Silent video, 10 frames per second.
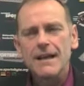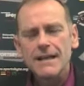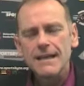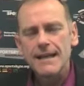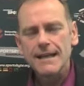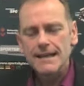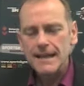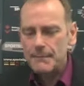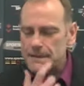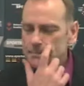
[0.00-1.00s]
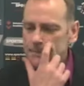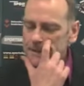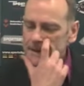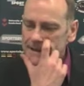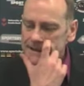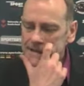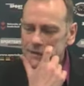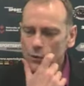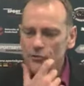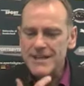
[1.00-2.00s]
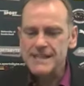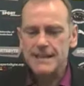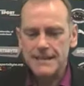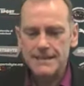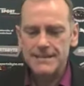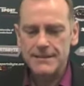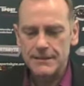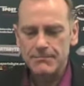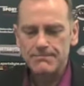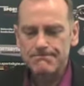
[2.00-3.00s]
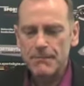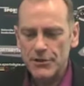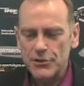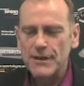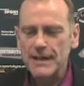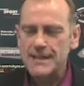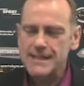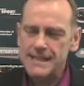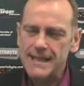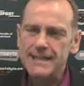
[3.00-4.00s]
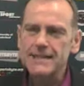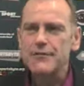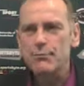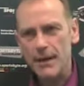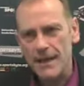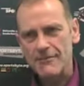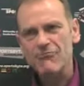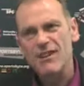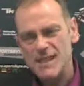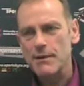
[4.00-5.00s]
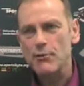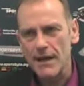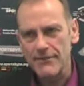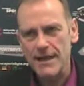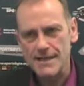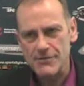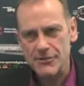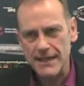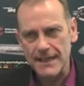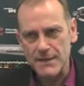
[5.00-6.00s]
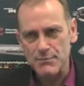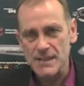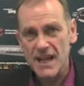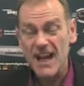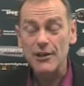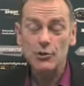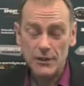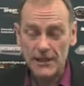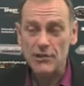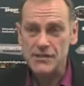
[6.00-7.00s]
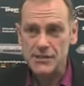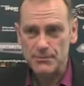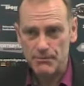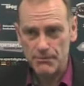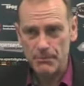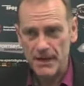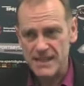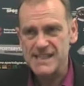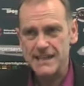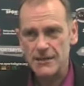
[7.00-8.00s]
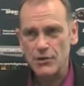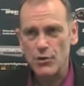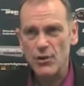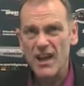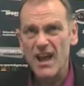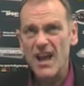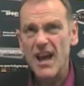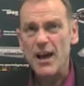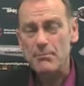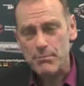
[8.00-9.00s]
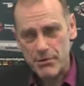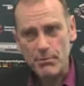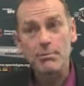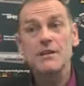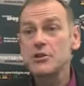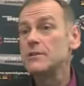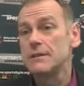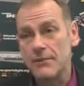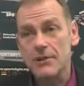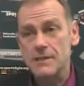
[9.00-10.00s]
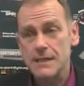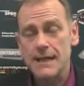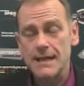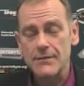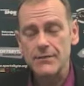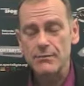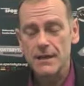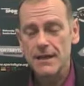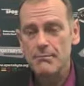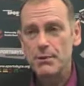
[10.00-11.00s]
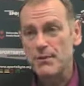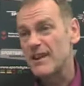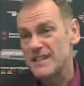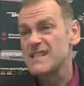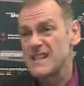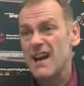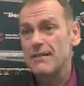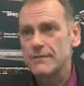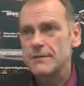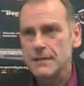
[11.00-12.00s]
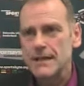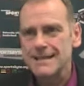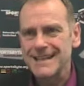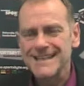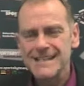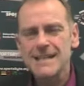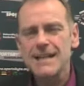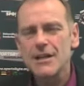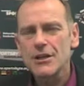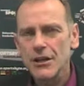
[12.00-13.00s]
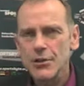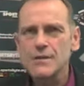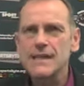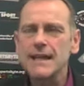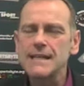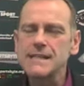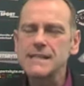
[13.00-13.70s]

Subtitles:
Yeah, I mean, the worry is that Martin O'Neill can say that they've played reasonably well in the last three games and only lost them by a single goal and probably shouldn't have lost any of them. But the fact is they have, you know, and losing is